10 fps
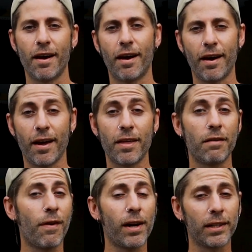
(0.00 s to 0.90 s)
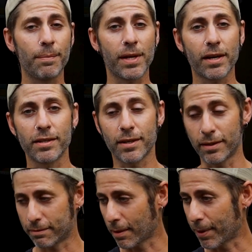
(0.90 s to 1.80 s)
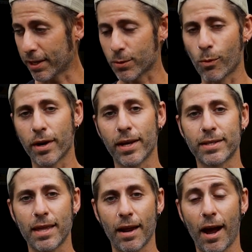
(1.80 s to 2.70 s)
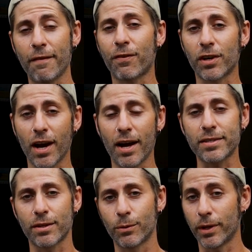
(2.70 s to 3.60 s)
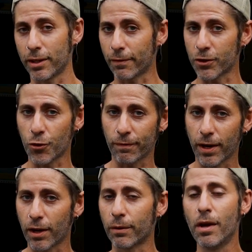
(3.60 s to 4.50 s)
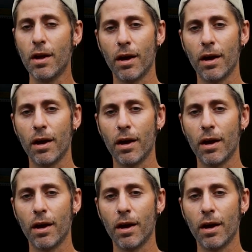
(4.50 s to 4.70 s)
And then finally, because, and the biggest one, is that I forgot to, in the original video,